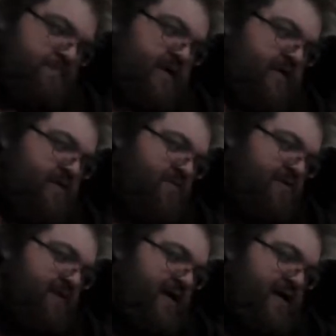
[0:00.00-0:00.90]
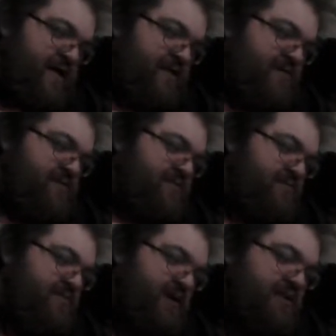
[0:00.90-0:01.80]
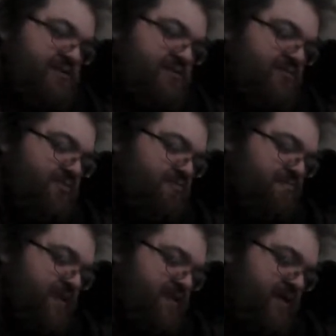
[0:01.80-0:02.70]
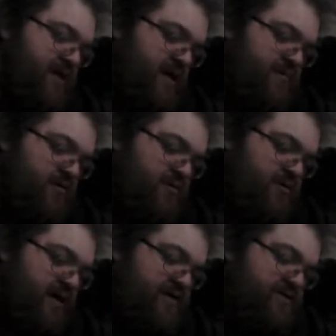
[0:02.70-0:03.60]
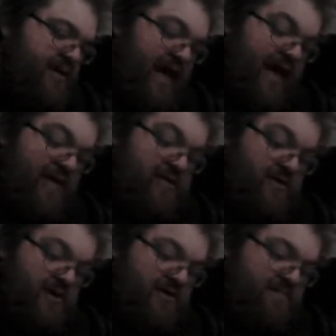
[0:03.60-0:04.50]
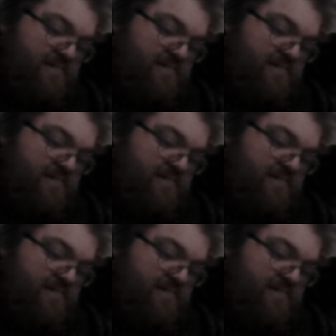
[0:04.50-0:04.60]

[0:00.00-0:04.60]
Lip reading: ignoring that and just going, yeah, that's cool, I think I'm going to actually act on it